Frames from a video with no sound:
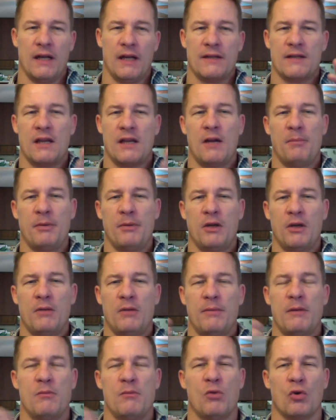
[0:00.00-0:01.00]
and it's helping you to
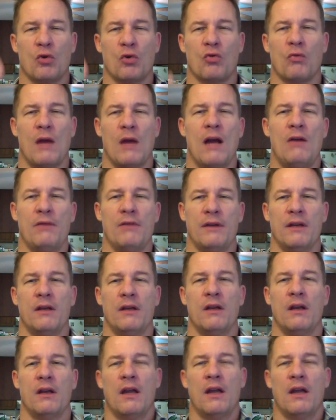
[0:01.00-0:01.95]
be more grounded